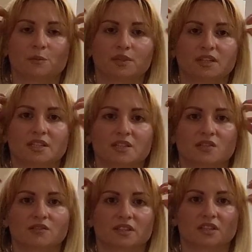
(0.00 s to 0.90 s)
because
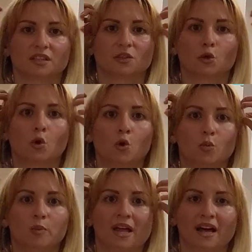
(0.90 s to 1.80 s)
of the
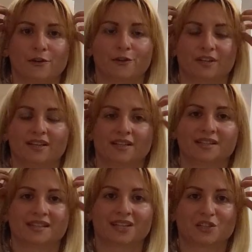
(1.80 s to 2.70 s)
gallbladder and
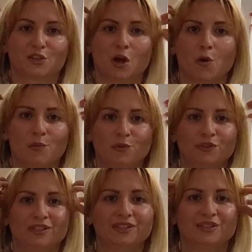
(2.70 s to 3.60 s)
Sanjiao
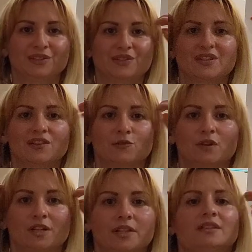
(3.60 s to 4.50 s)
meridians that
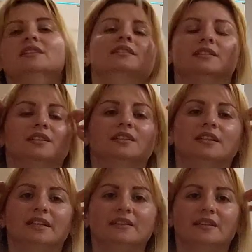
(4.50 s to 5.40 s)
run
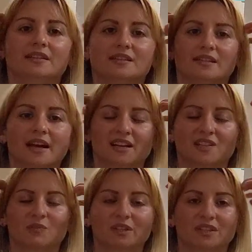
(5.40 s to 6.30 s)
in this
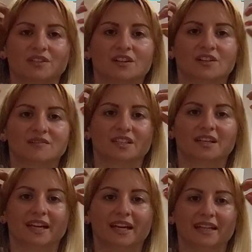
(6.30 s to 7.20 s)
aspect of the
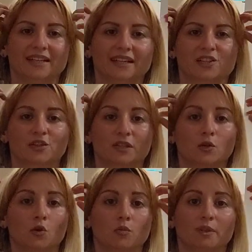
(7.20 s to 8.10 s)
head. Actually,
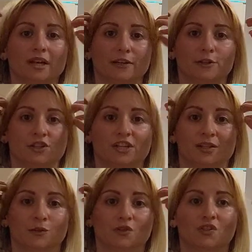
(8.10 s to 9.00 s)
gallbladder
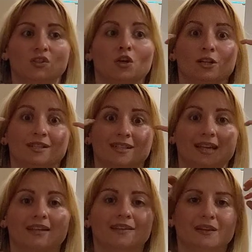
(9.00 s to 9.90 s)
channel starts
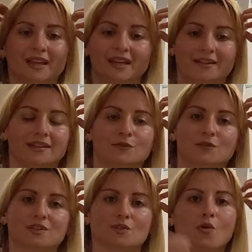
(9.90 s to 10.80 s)
in the head and
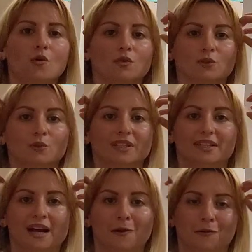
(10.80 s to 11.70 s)
runs all the way
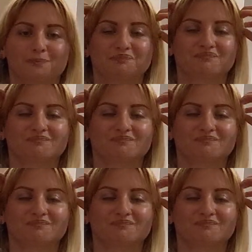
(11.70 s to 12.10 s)
down